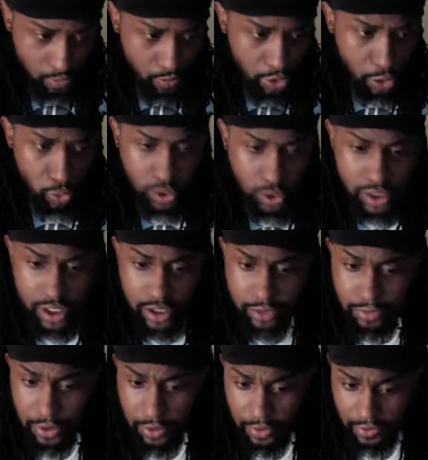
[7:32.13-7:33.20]
which is
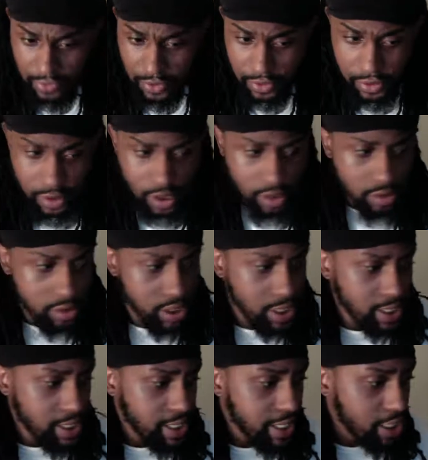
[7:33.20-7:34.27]
beautiful. A
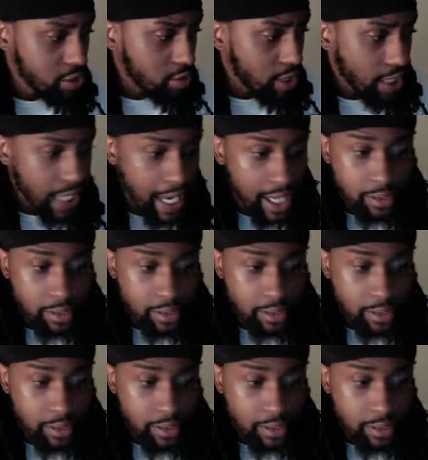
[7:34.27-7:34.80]
lot